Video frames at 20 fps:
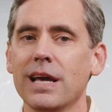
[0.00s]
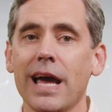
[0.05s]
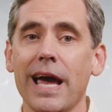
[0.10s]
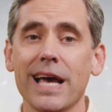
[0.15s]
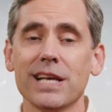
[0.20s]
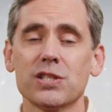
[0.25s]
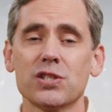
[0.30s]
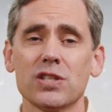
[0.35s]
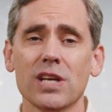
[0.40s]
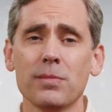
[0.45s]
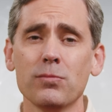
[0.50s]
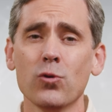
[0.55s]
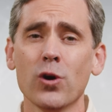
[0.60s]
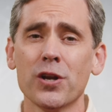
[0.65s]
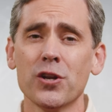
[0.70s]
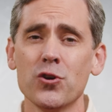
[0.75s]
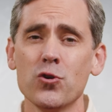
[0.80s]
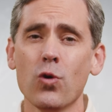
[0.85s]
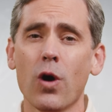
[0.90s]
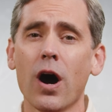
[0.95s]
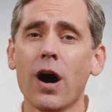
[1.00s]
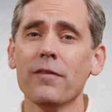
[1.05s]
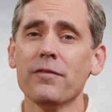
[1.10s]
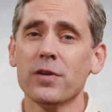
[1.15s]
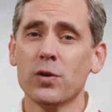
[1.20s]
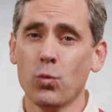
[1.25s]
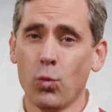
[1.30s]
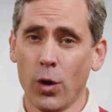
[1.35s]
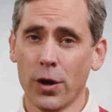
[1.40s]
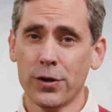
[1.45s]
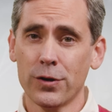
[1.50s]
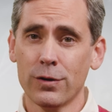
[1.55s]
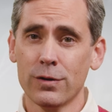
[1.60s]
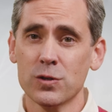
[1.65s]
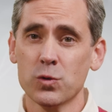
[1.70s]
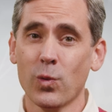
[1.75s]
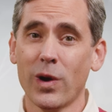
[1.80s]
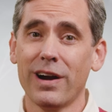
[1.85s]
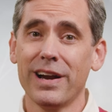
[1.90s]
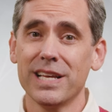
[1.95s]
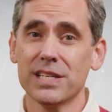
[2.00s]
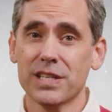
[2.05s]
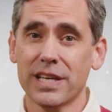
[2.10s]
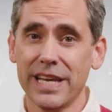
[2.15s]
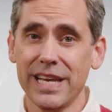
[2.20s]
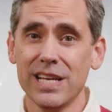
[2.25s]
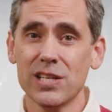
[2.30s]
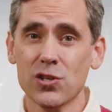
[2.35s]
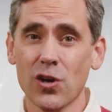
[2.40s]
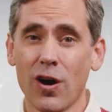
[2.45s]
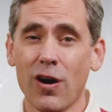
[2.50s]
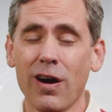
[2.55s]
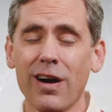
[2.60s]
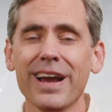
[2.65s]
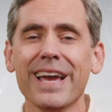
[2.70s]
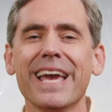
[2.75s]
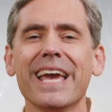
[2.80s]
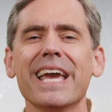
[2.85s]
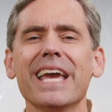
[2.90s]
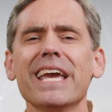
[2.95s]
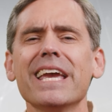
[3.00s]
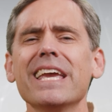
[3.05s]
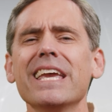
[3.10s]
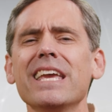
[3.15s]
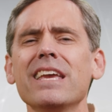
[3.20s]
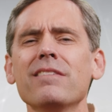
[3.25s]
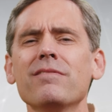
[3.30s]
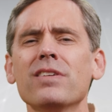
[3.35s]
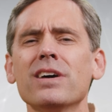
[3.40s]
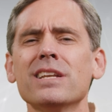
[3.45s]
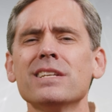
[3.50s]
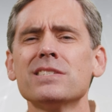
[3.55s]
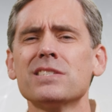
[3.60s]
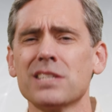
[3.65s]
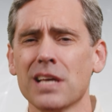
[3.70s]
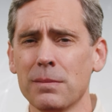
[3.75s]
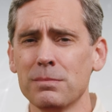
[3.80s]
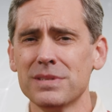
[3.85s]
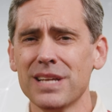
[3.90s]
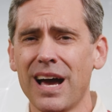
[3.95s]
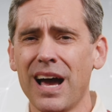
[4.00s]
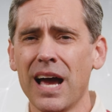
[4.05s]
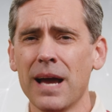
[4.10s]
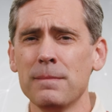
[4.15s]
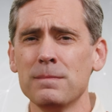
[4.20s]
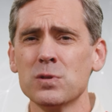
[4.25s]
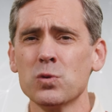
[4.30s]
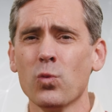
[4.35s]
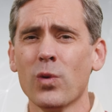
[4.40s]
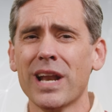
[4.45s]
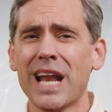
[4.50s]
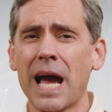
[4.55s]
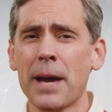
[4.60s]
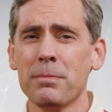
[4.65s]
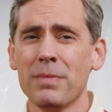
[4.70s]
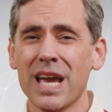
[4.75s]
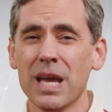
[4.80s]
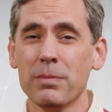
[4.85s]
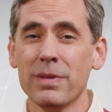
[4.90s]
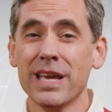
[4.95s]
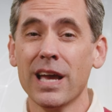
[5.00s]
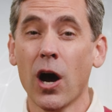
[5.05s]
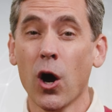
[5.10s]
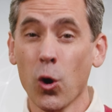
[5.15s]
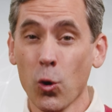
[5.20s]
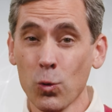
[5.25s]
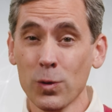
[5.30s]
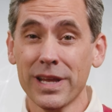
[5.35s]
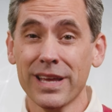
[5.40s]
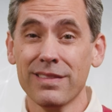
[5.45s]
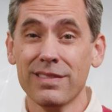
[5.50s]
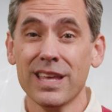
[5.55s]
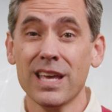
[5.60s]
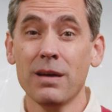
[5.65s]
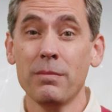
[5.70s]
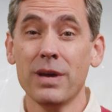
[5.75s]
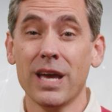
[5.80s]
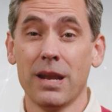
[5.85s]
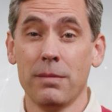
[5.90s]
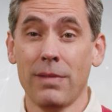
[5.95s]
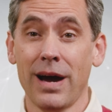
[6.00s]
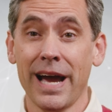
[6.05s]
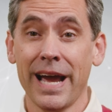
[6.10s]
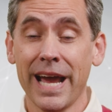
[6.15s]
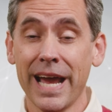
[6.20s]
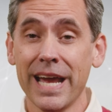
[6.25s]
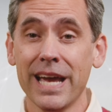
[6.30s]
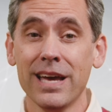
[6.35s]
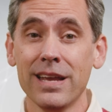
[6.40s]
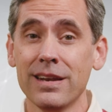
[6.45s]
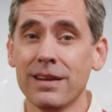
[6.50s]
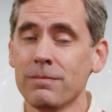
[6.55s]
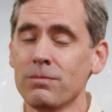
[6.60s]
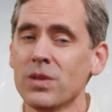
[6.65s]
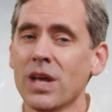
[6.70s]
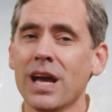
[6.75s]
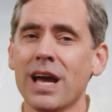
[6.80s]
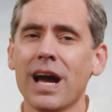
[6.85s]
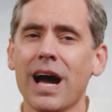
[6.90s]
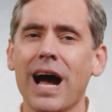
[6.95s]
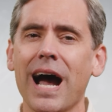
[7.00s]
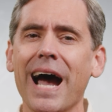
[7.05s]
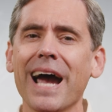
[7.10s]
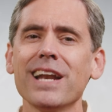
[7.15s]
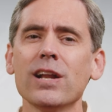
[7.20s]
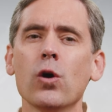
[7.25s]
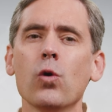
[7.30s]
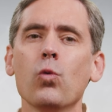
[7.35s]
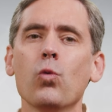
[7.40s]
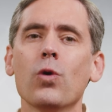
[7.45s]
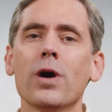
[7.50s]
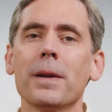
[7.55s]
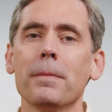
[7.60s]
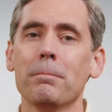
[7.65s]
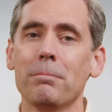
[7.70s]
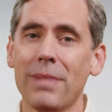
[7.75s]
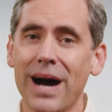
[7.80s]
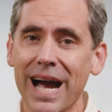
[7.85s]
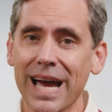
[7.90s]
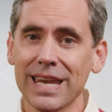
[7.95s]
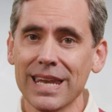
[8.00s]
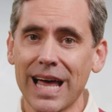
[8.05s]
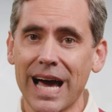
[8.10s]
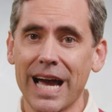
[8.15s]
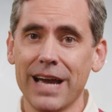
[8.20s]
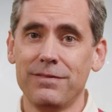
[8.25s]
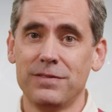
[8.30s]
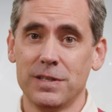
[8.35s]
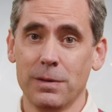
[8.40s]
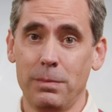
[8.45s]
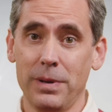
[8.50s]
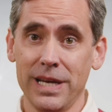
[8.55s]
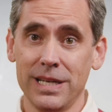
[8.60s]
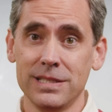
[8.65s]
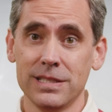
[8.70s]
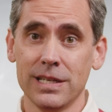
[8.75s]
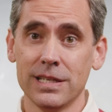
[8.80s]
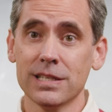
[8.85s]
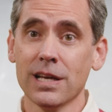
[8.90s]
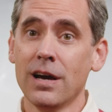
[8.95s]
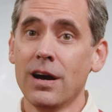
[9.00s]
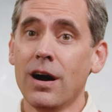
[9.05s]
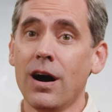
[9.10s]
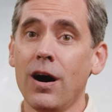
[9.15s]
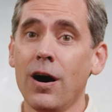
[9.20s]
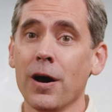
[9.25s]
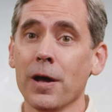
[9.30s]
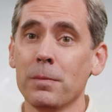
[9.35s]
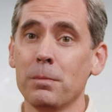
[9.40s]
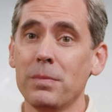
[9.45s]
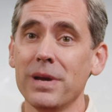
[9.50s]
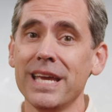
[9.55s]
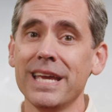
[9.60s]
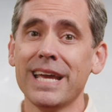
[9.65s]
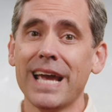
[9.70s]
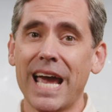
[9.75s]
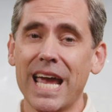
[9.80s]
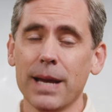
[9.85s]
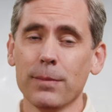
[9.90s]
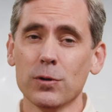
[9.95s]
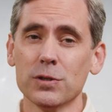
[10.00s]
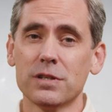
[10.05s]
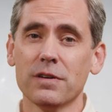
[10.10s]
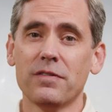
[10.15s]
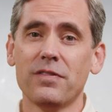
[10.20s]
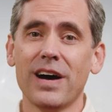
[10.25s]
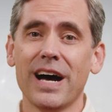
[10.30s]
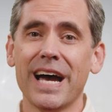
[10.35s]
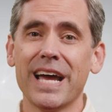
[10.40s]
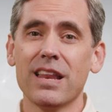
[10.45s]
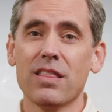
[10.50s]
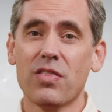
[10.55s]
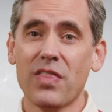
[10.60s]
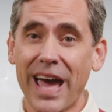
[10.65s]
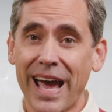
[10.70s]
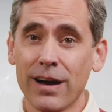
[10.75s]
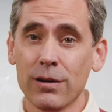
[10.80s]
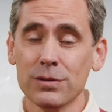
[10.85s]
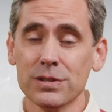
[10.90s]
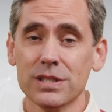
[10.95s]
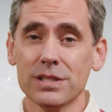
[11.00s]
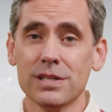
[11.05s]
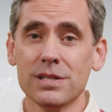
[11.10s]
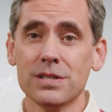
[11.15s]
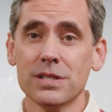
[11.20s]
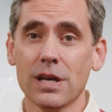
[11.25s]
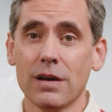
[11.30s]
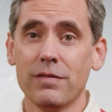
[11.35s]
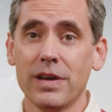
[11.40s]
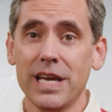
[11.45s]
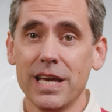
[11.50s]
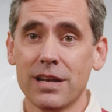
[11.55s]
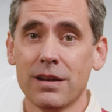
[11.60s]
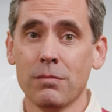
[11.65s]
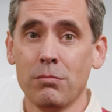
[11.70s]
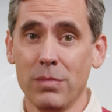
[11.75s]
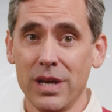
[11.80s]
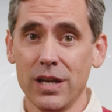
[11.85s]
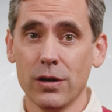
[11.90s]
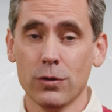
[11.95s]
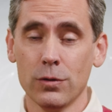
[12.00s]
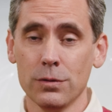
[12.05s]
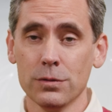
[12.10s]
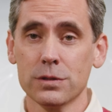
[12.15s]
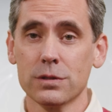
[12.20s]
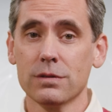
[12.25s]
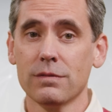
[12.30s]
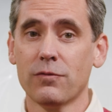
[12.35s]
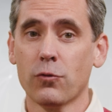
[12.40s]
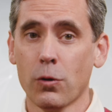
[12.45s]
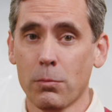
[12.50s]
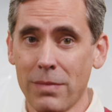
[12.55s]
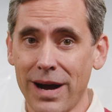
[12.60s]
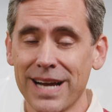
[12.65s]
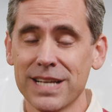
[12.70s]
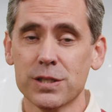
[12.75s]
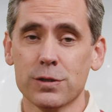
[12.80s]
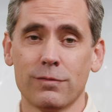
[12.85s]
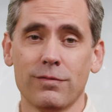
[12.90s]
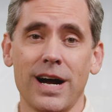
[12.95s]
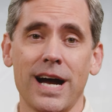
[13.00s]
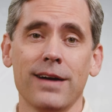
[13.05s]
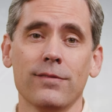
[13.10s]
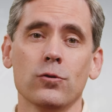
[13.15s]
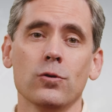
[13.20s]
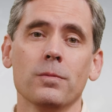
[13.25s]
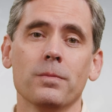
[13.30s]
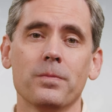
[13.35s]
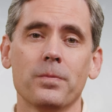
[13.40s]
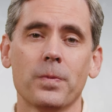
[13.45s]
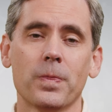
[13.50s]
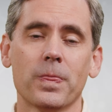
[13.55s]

As someone who often wonders where his keys are, even sometimes when I may be holding them in my hand, I don't want my life dependent on being able to find thousands of hidden meals for my survival.